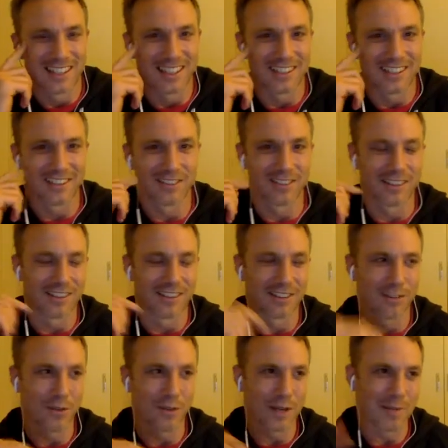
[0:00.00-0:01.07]
at the
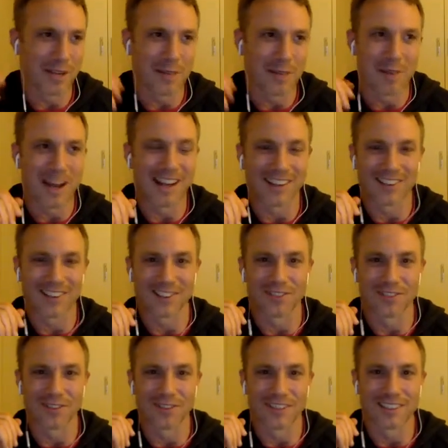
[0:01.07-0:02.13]
20-minute mark, I just
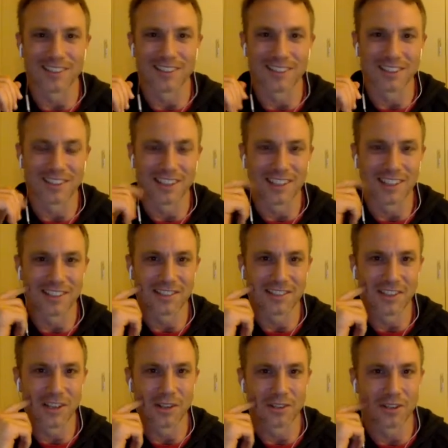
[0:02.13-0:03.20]
felt the Achilles go.